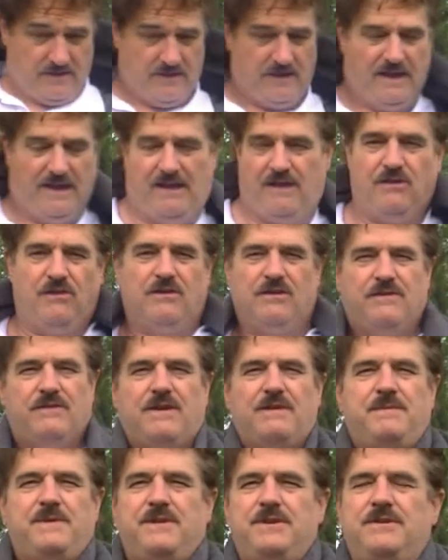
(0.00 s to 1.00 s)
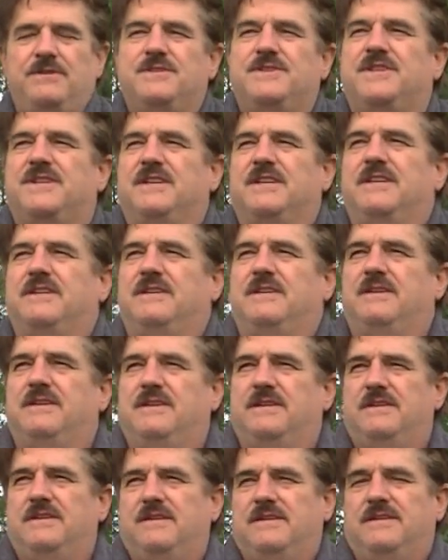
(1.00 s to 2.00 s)
How long have I been using it?
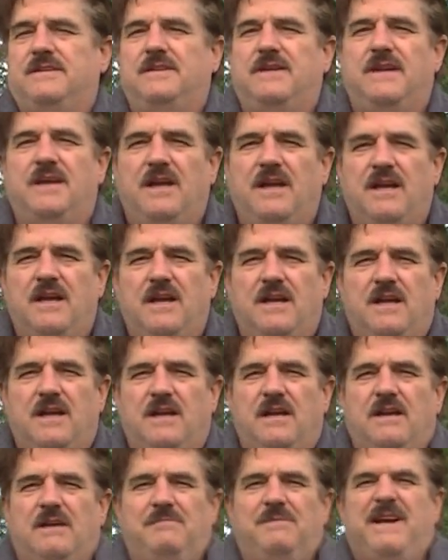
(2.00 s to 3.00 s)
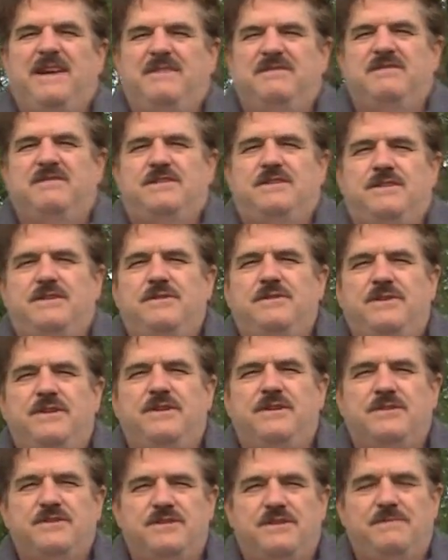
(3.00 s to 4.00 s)
About 2
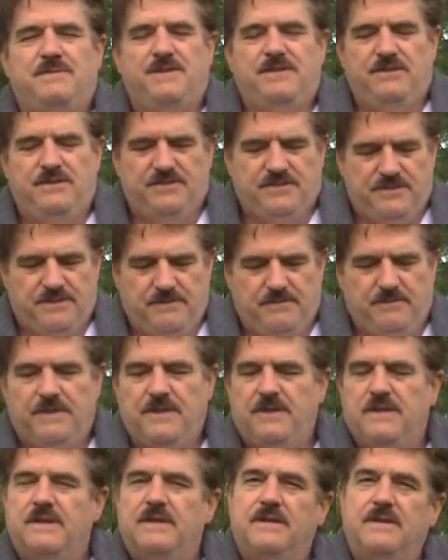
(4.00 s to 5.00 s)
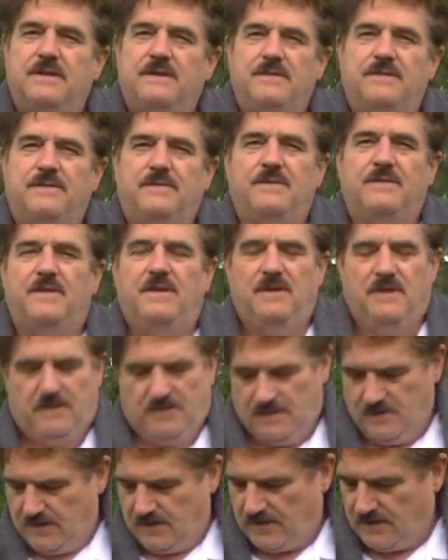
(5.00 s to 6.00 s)
years I've been using them.
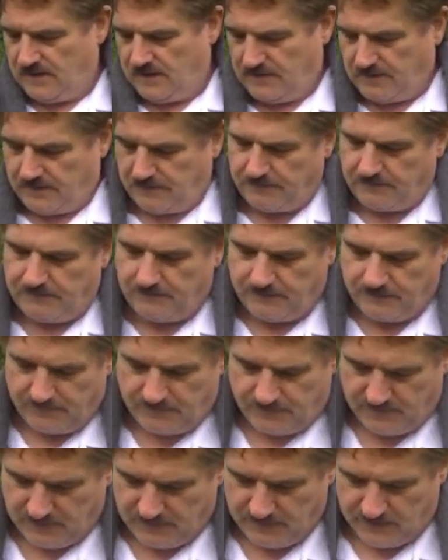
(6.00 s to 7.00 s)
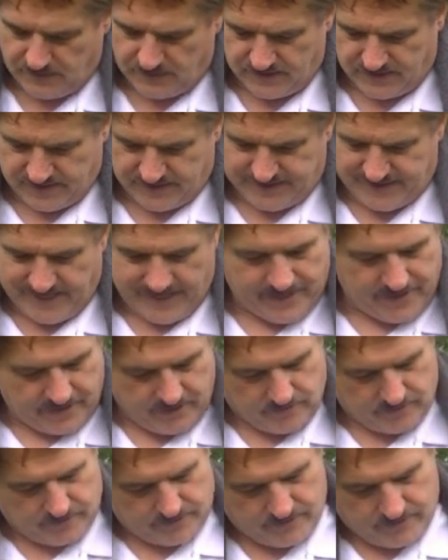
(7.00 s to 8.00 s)
Let me look at the
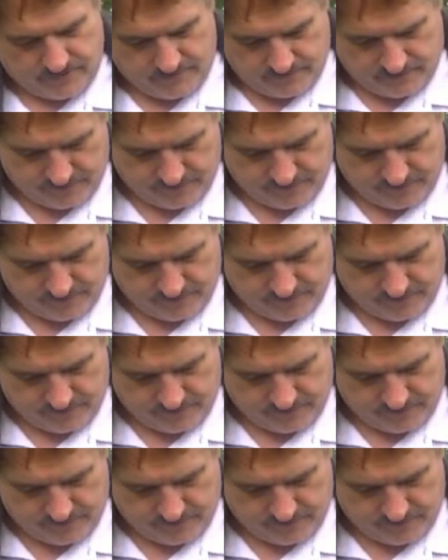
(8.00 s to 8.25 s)
tag on it.